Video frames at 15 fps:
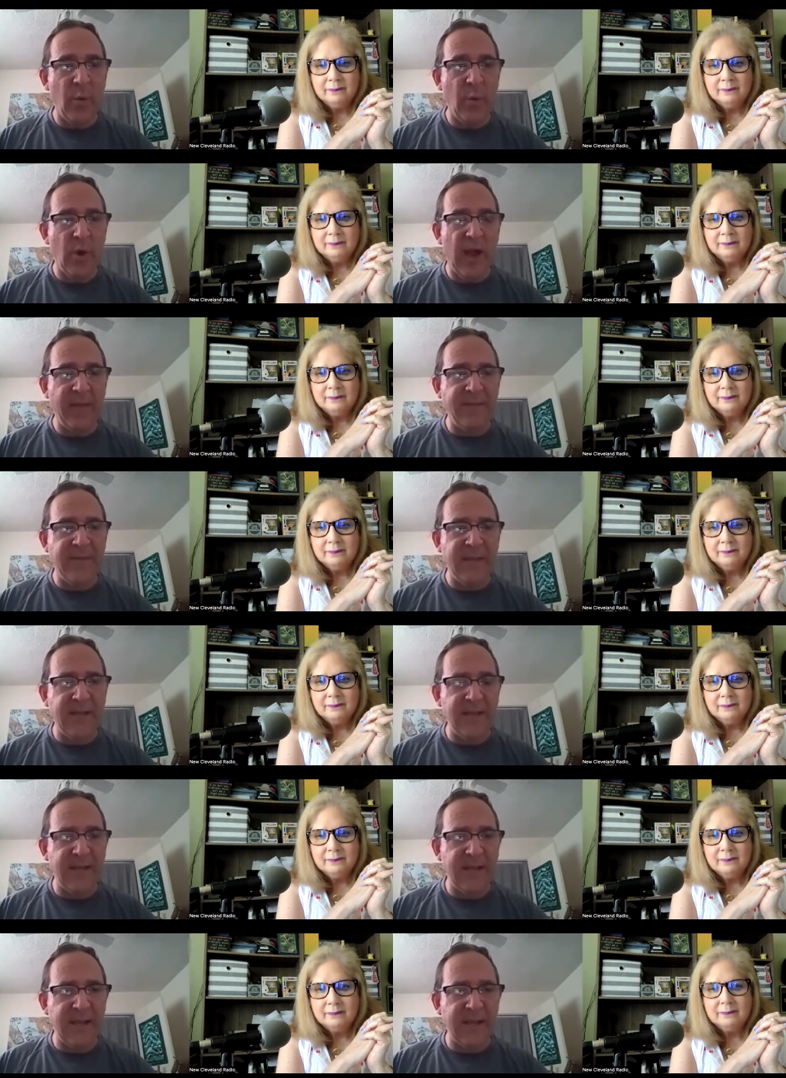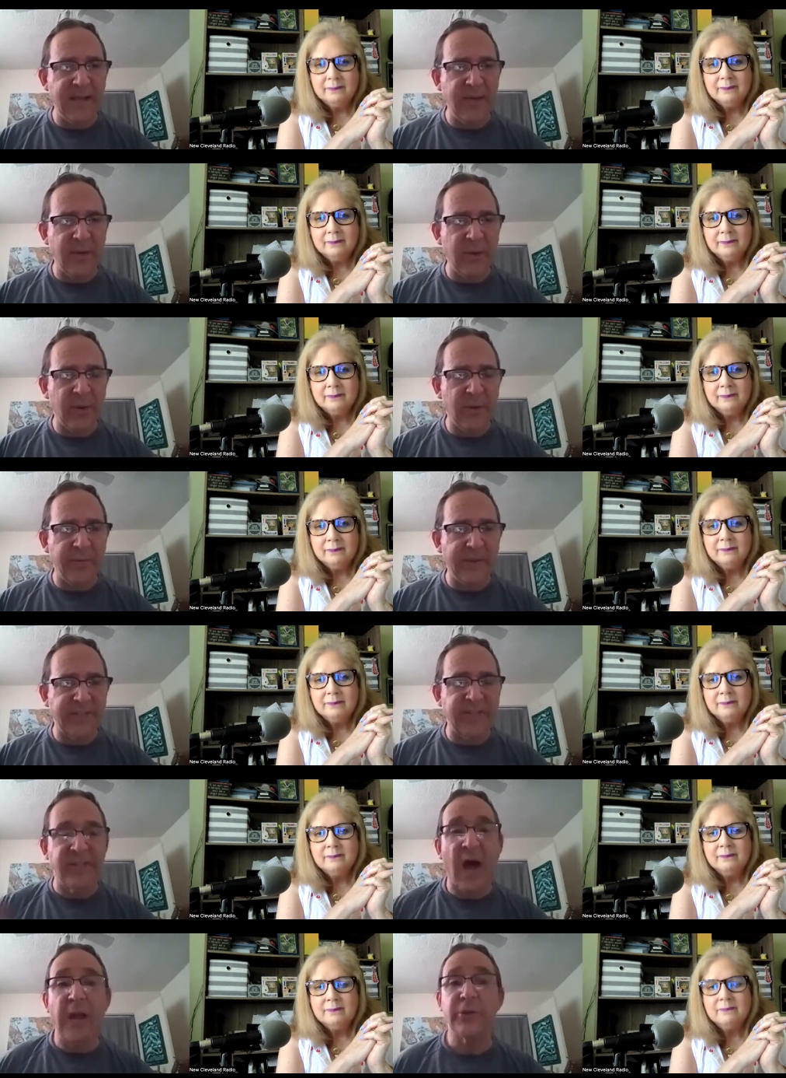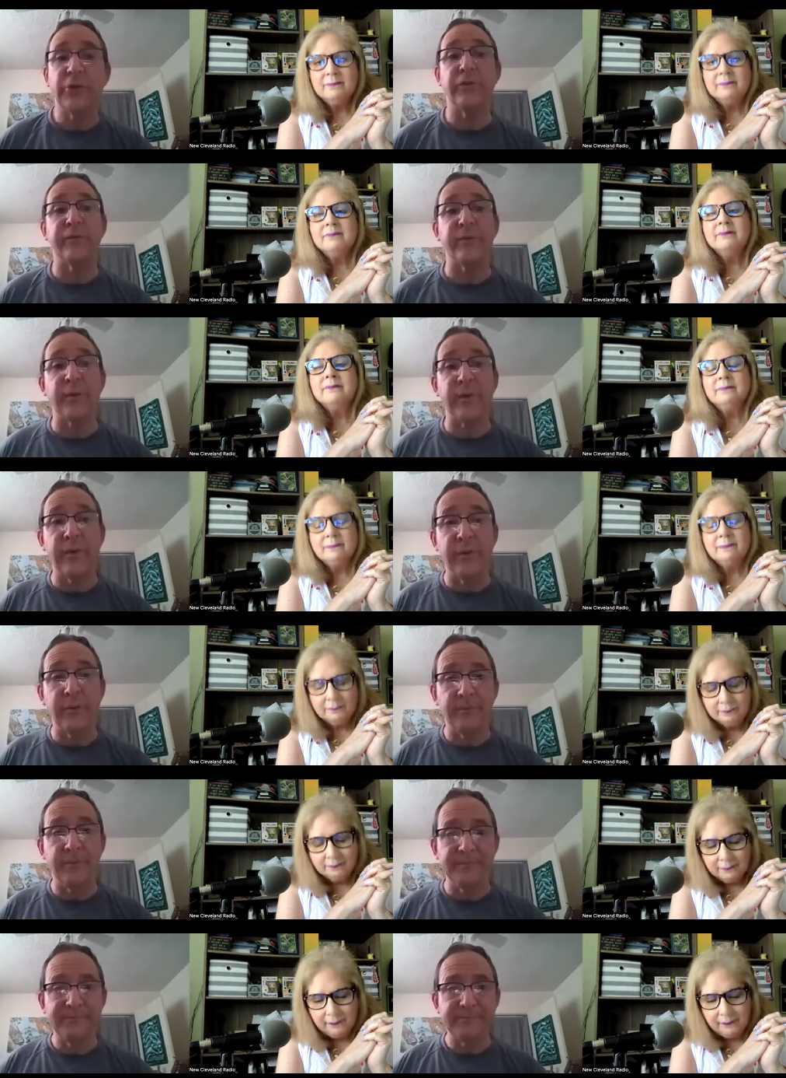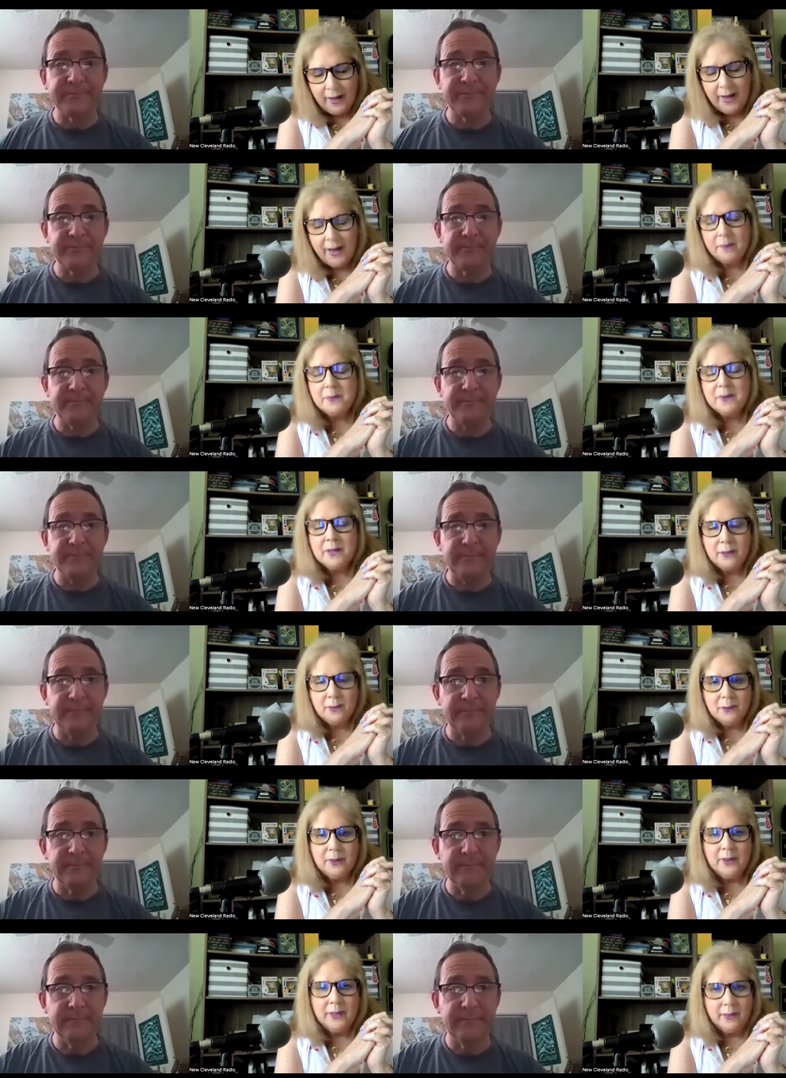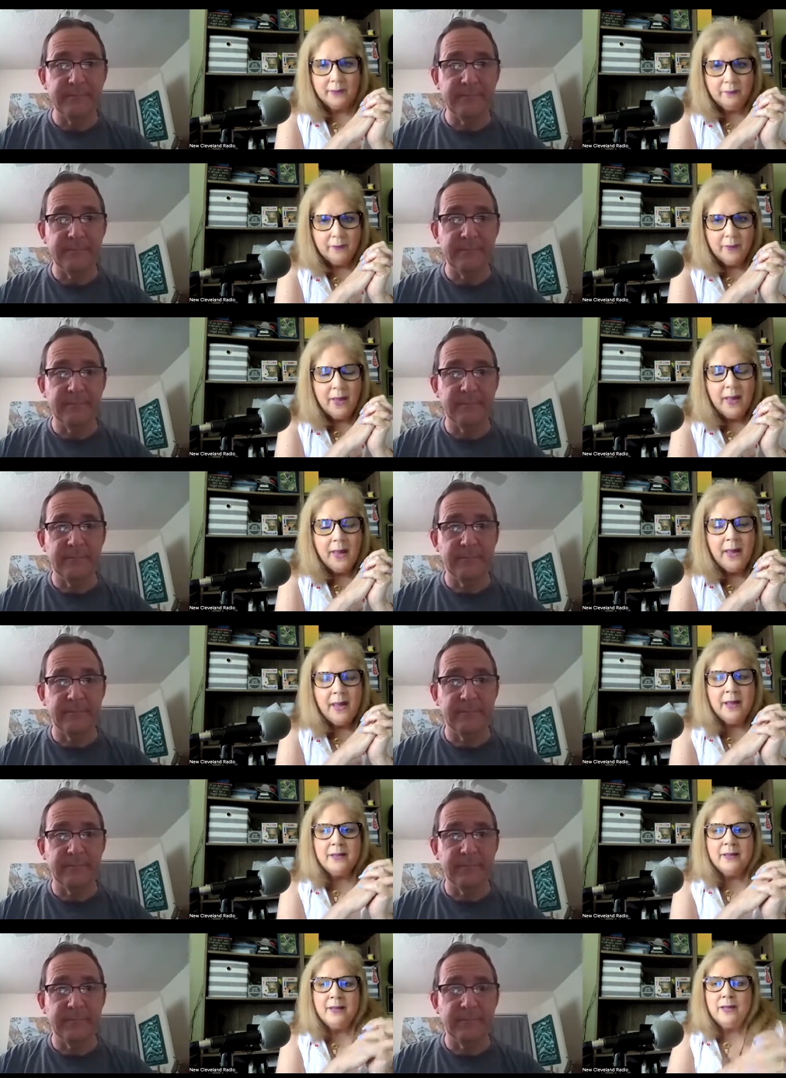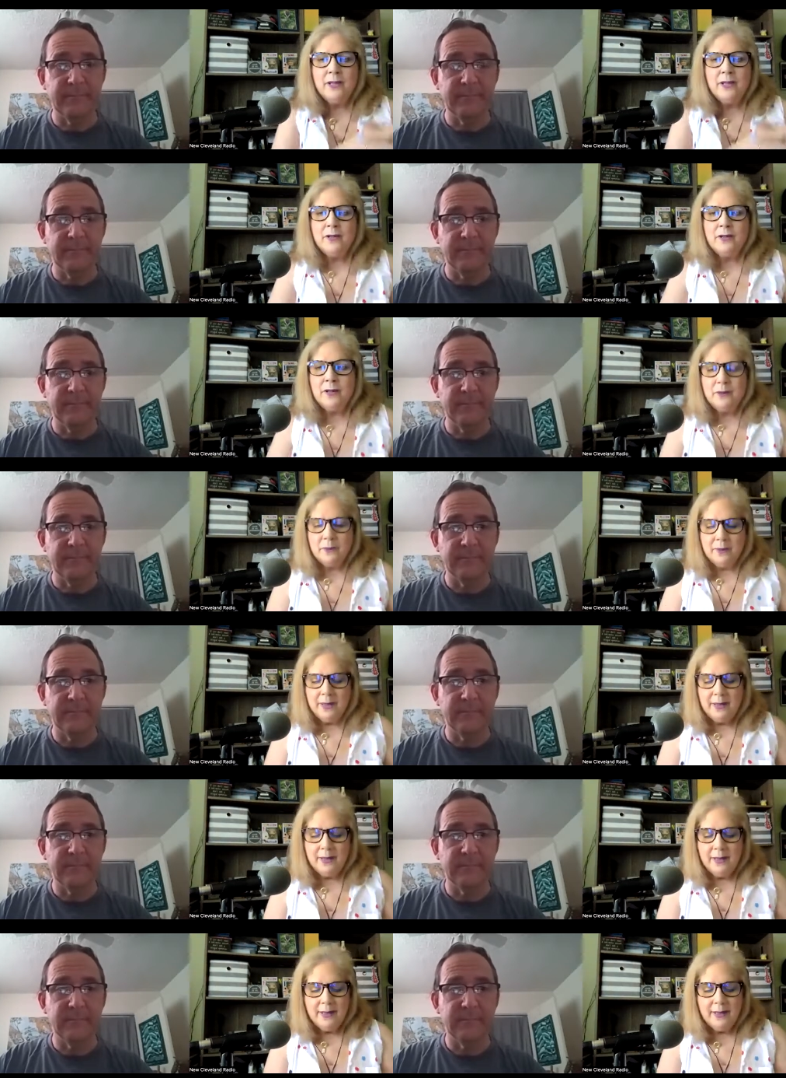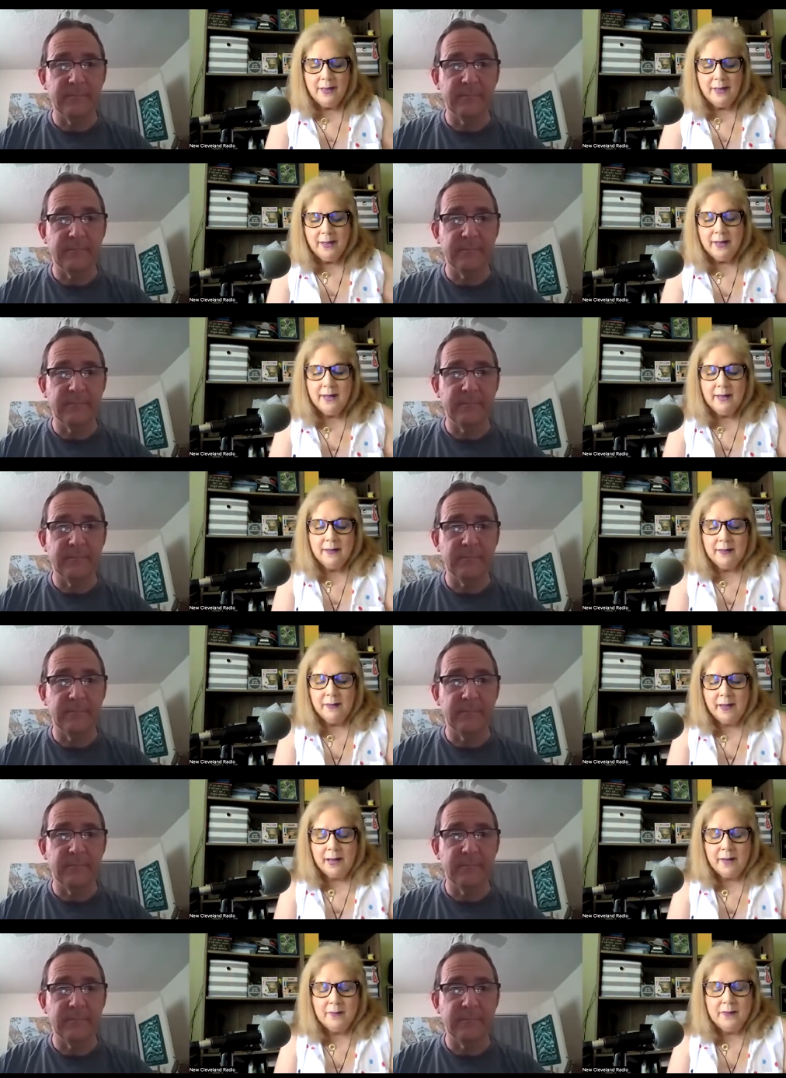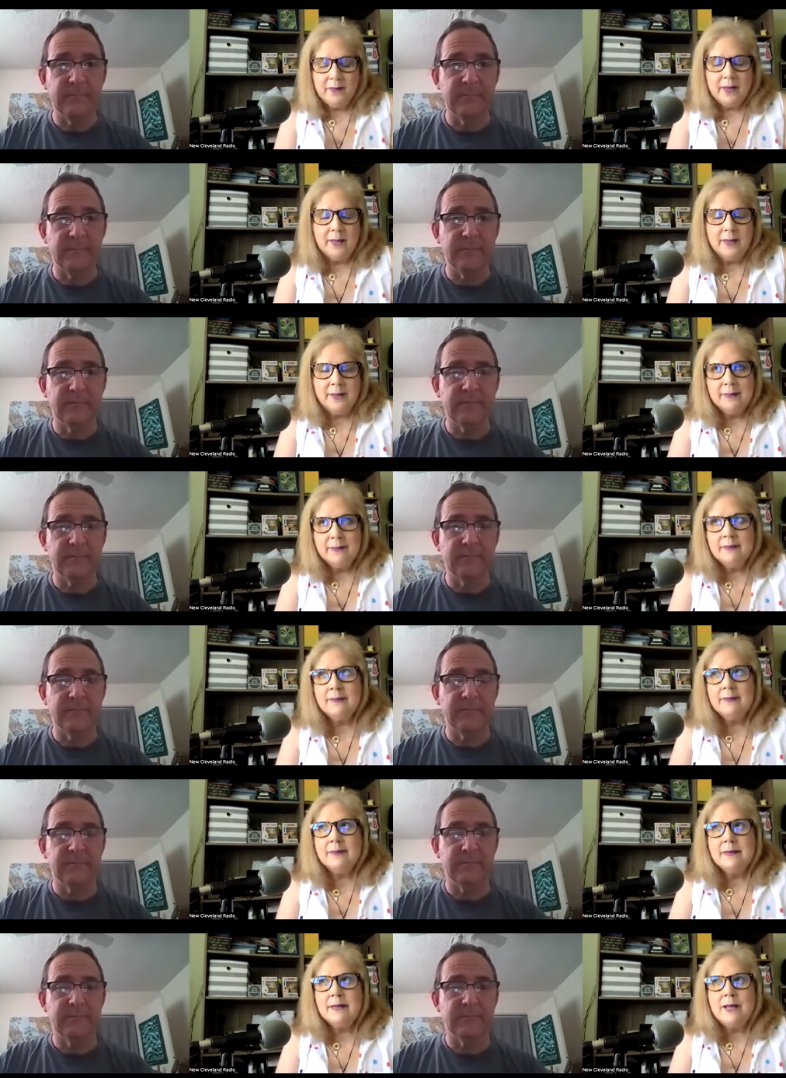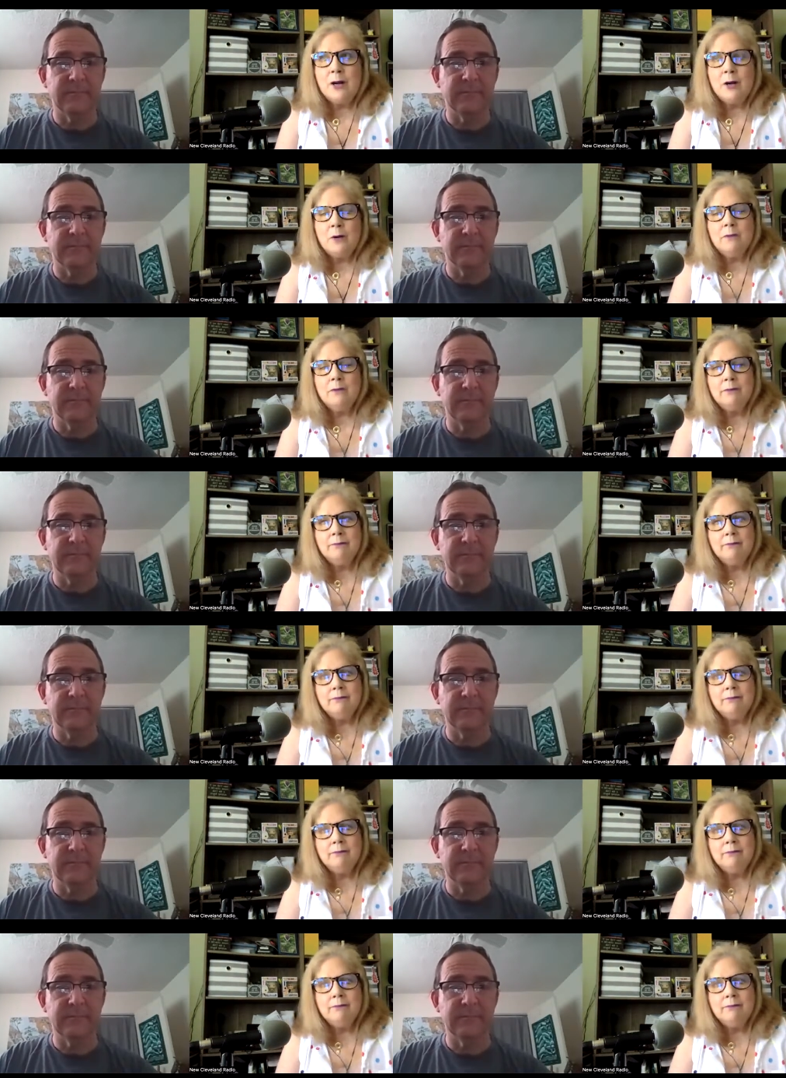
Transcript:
Speaker 1: at the, you know, that's not good for you.
Speaker 2: Absolutely. And, you know, again, like I've said, you know,